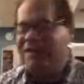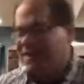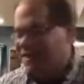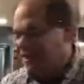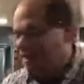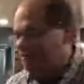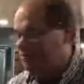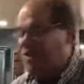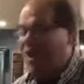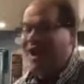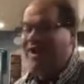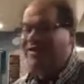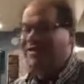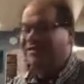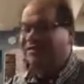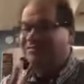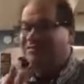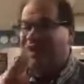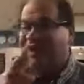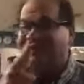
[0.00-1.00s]
I'm
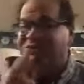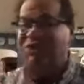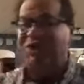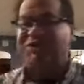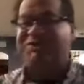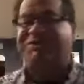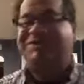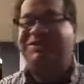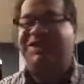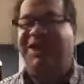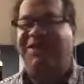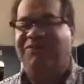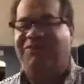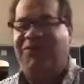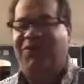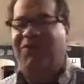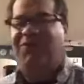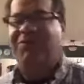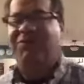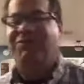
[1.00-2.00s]
practicing my church stuff
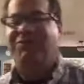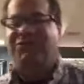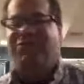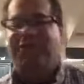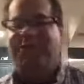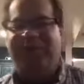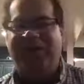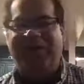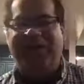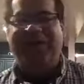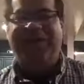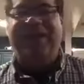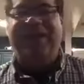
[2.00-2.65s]
for, for bringing